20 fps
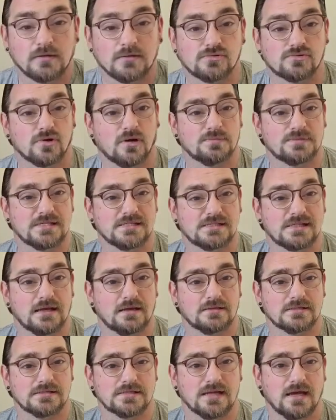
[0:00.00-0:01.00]
dropped his
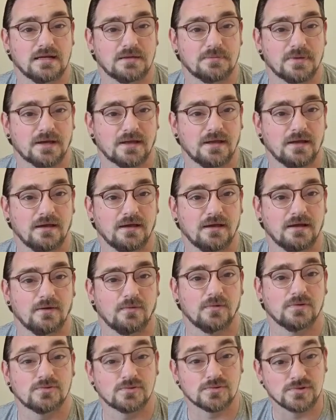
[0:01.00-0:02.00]
outside in my car,
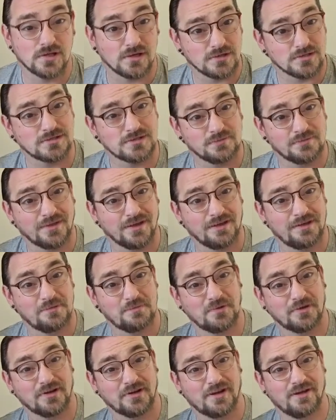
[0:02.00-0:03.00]
which was awesome. Thank you,
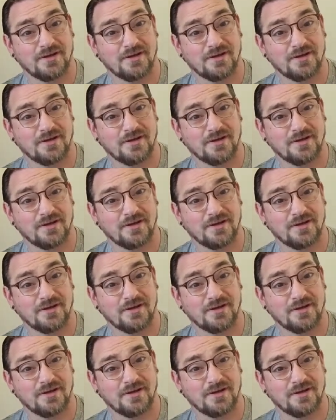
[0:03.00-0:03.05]
buddy.